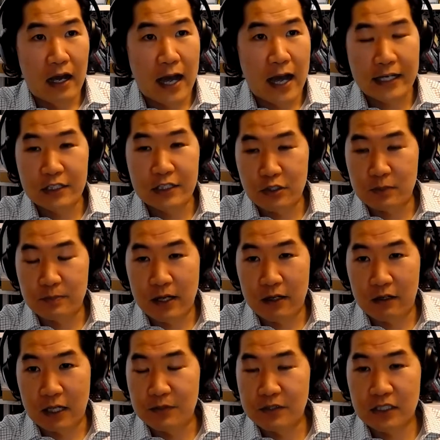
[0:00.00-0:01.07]
I can do this
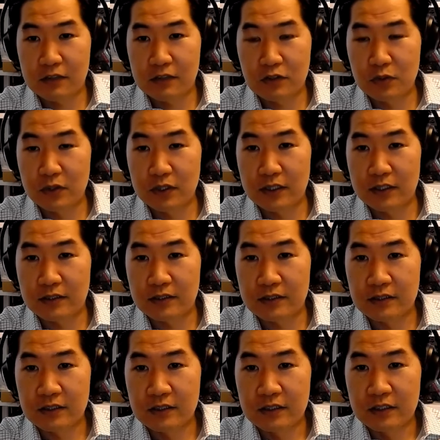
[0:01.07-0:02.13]
better. I'm sick of doing this.
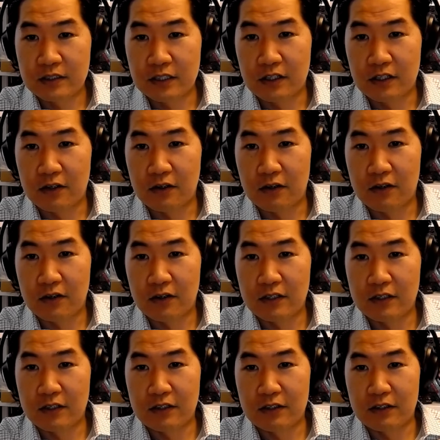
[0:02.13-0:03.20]

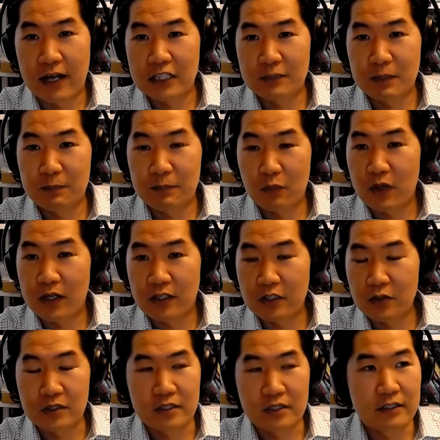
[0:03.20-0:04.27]
There has to be a better way to
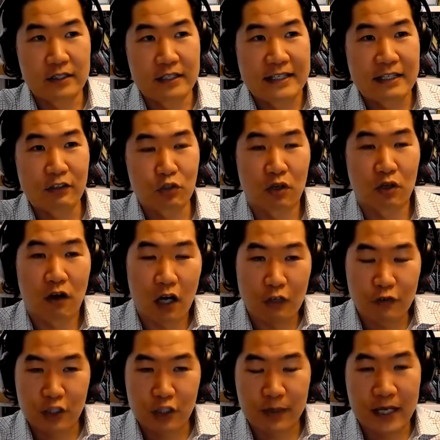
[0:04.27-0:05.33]
do this. The sort of
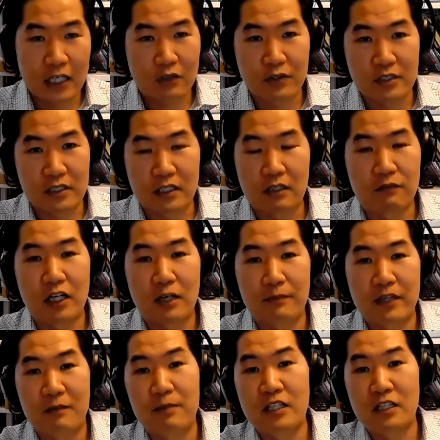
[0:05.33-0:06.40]
artificial pancreas that
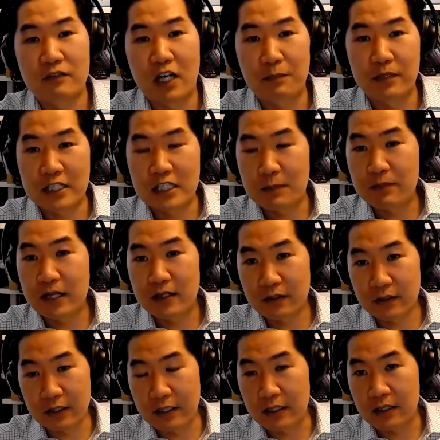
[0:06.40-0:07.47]
have been developed
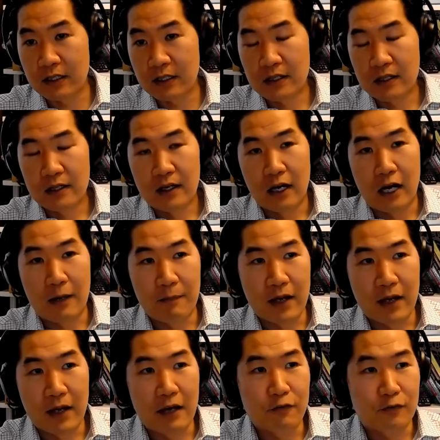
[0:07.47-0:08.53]
independently
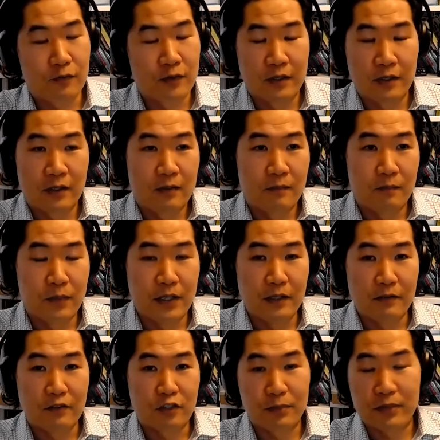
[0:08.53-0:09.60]
have
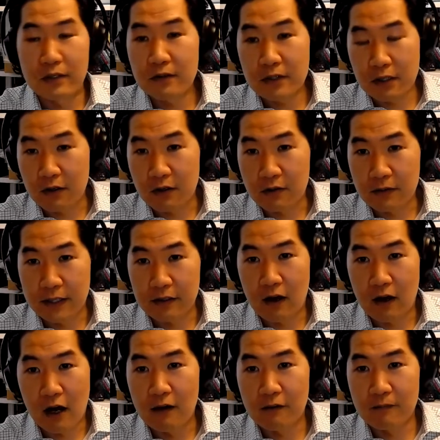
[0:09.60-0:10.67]
been superior, like
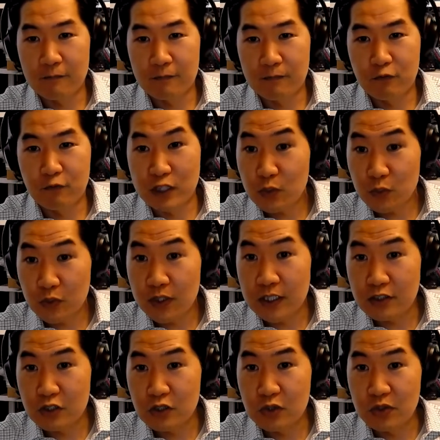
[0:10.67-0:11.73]
frequently,
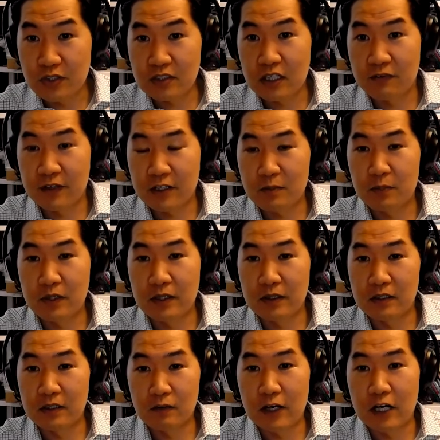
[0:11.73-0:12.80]
to the stuff that's
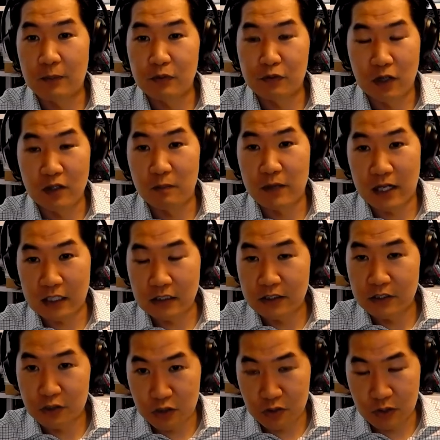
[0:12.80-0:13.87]
been developed from the medical
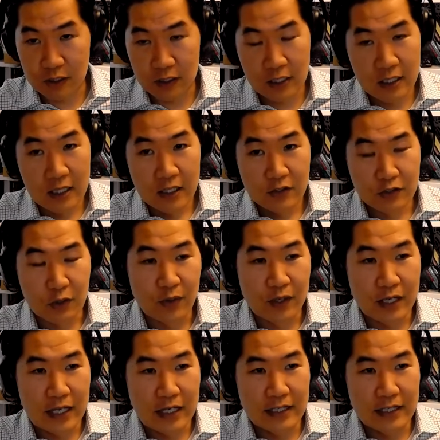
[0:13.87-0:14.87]
industry. So